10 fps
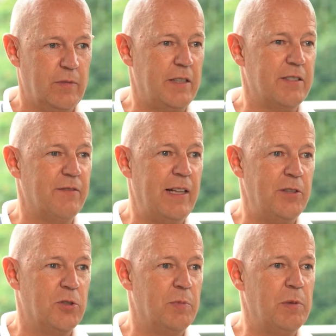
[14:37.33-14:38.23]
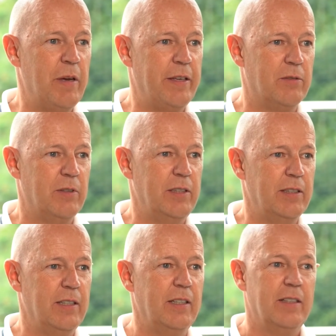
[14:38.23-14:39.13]
there's value to be made, right?
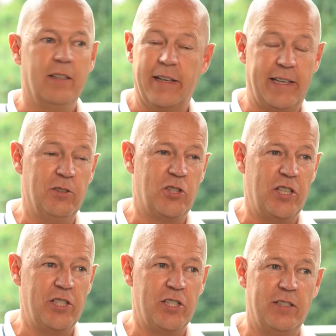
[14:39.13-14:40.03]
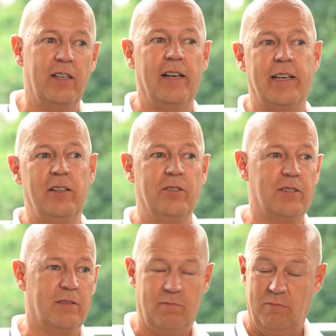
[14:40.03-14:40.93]
I cannot change it. I
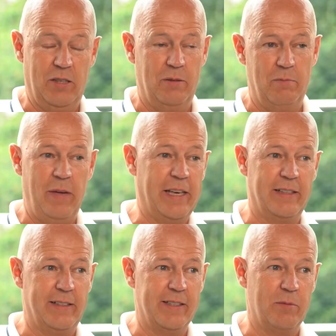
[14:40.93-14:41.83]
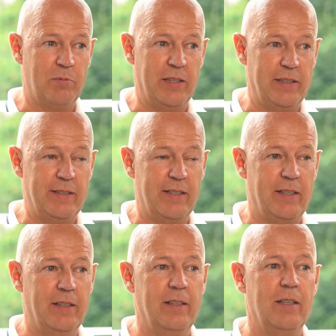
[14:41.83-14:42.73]
cannot, make it disappear
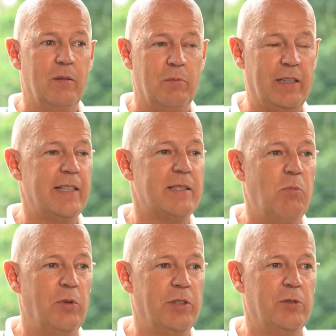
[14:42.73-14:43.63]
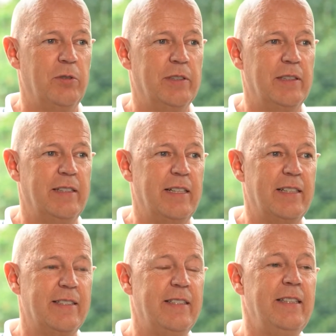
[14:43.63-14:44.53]
easily, but let's monitor it and that
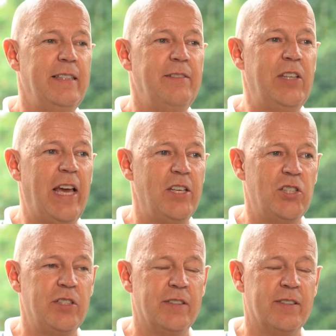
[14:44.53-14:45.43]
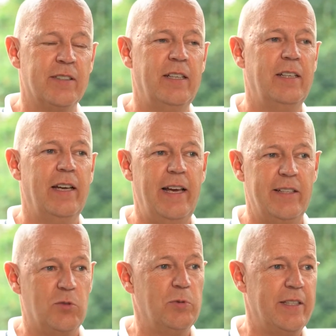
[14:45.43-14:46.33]
I see deviations
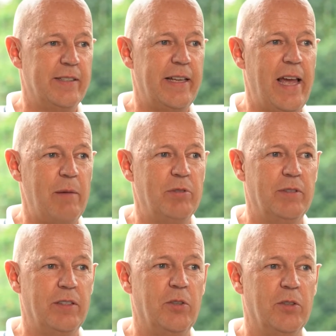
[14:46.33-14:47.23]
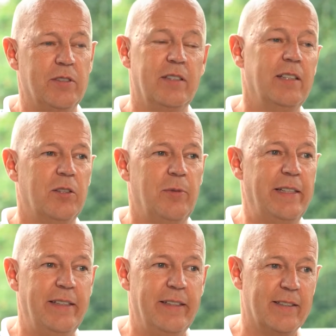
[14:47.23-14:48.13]
as soon as they happen and not
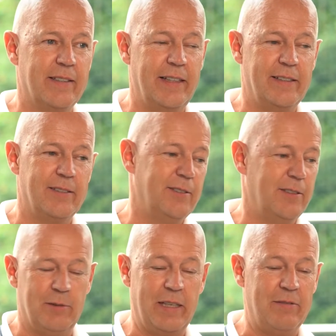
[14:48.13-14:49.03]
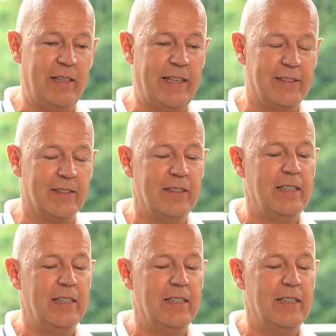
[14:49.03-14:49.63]
20 years later or whatever later,